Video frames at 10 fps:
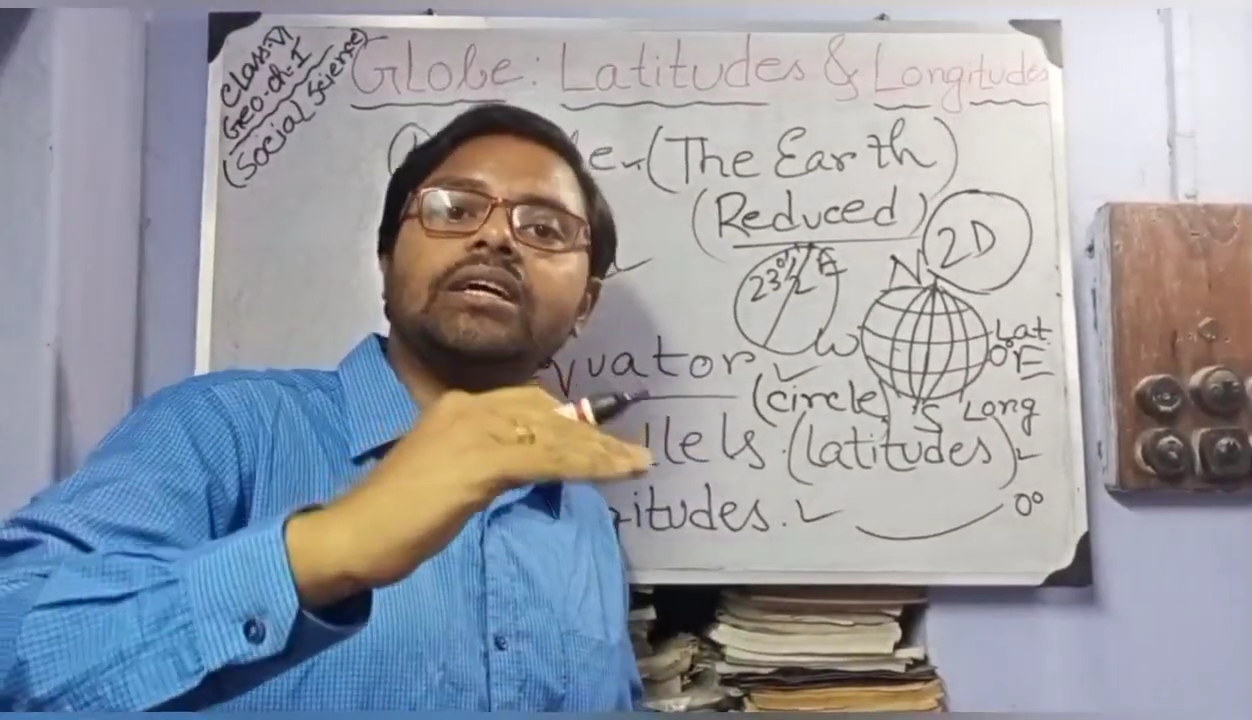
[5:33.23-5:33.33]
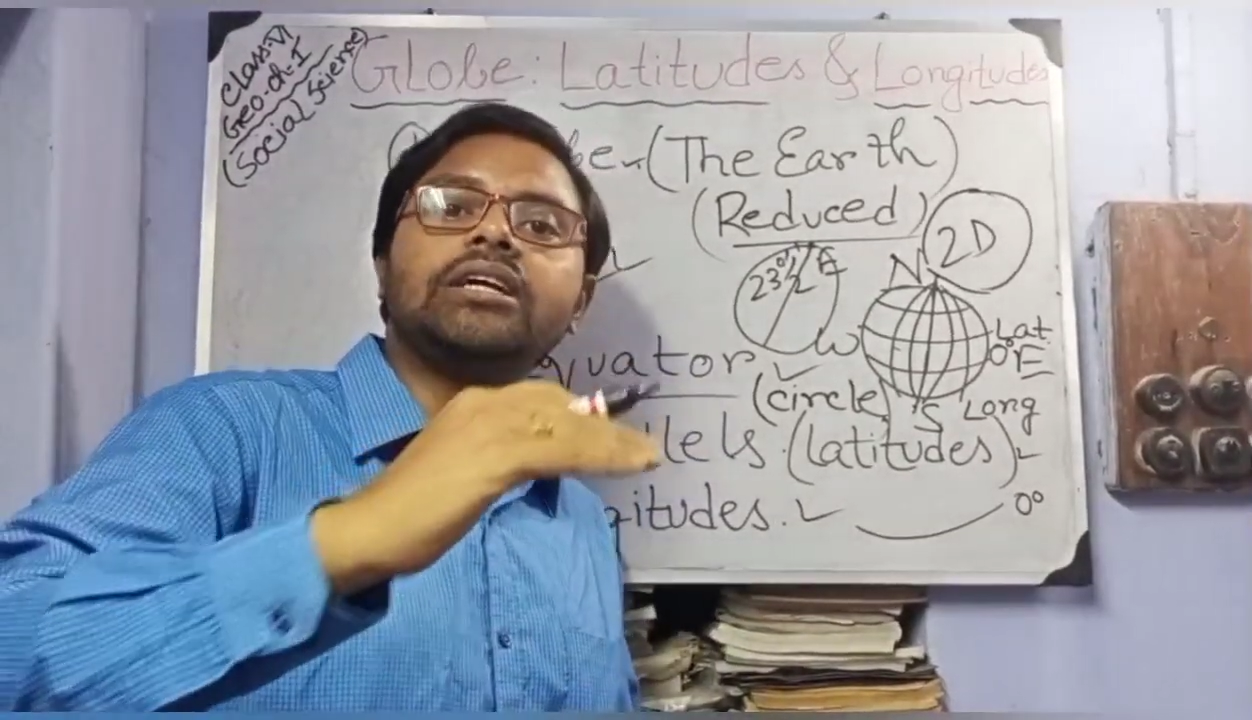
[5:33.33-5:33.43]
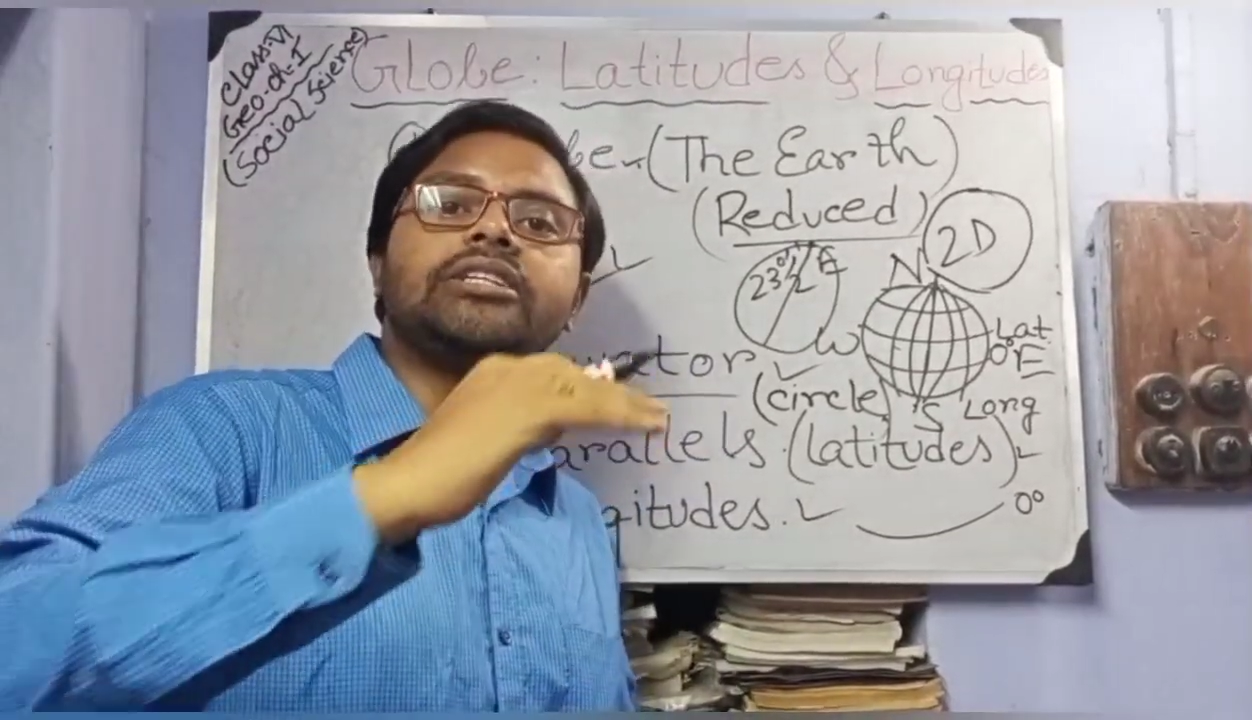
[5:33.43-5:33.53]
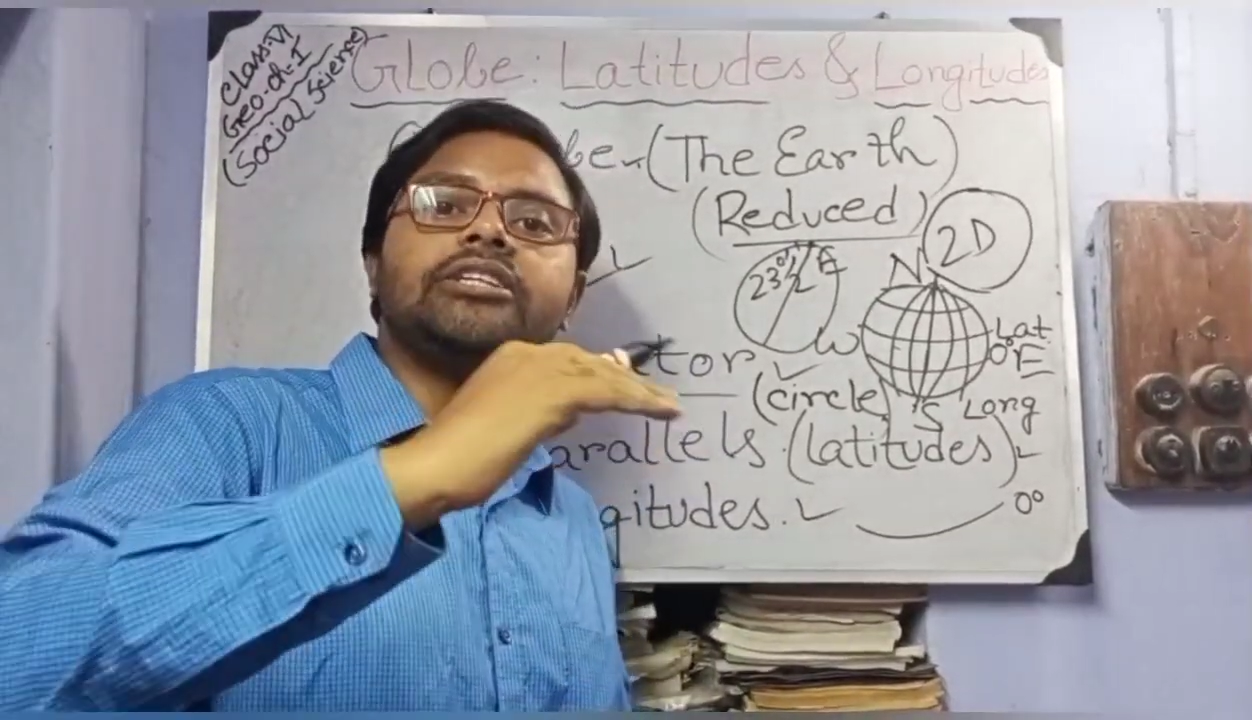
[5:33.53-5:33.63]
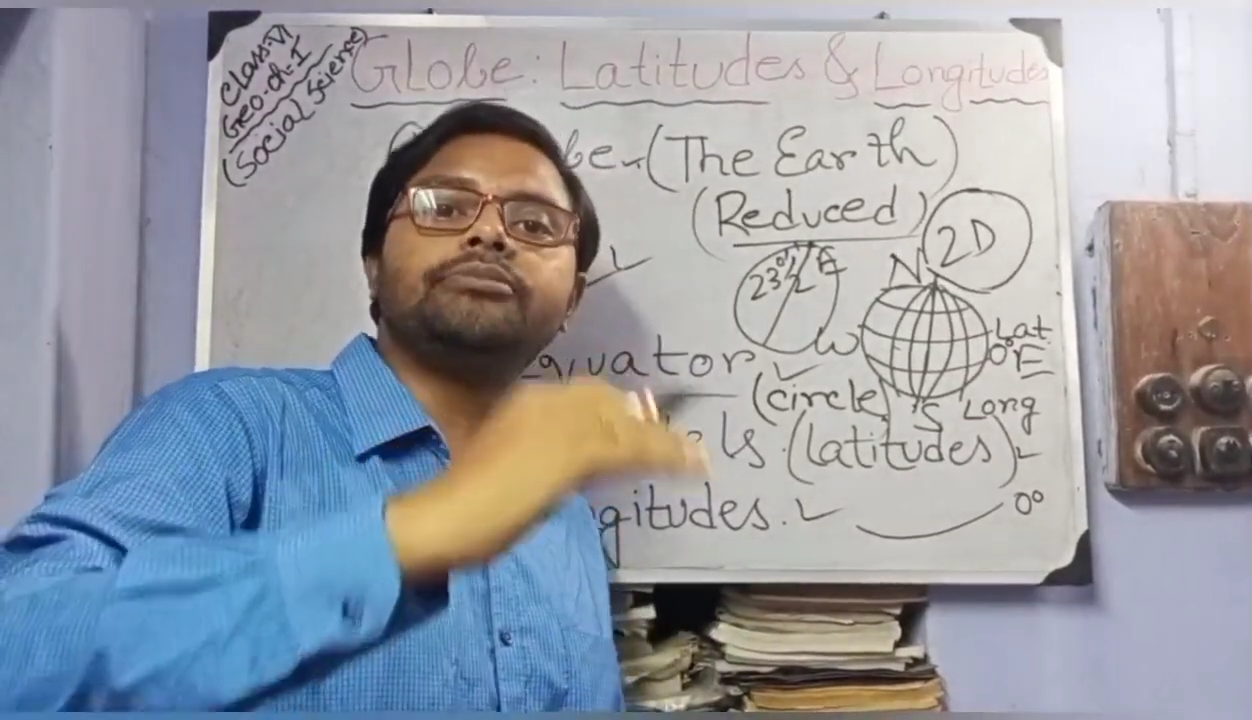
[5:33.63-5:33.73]

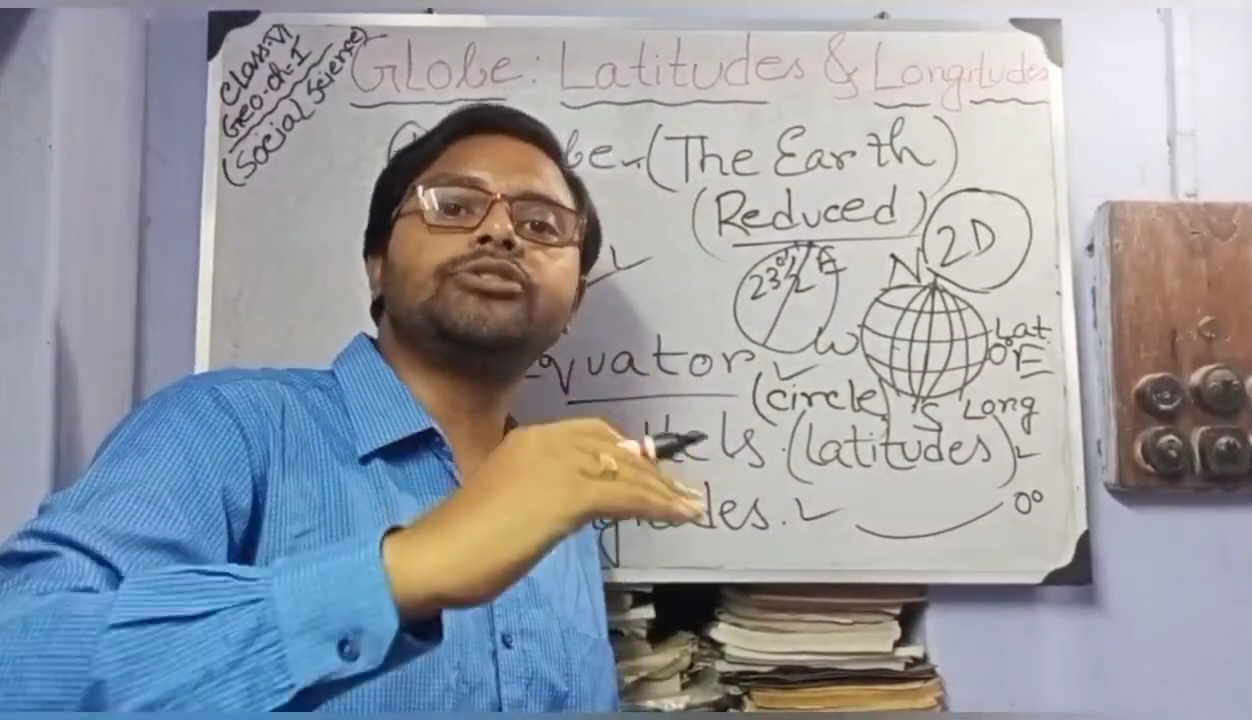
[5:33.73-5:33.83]
earth in